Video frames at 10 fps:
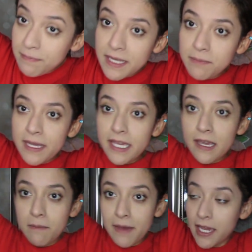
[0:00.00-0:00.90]
been picking
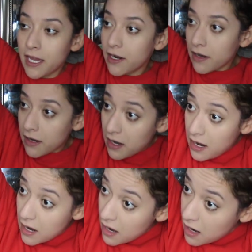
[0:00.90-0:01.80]
up my hair
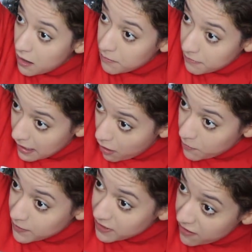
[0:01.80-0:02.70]

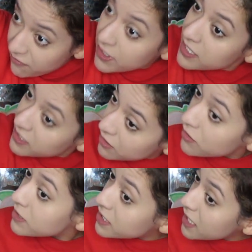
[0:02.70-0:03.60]
almost every
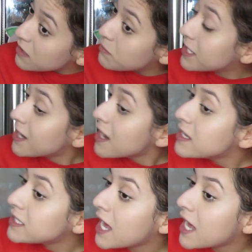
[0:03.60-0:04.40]
single day because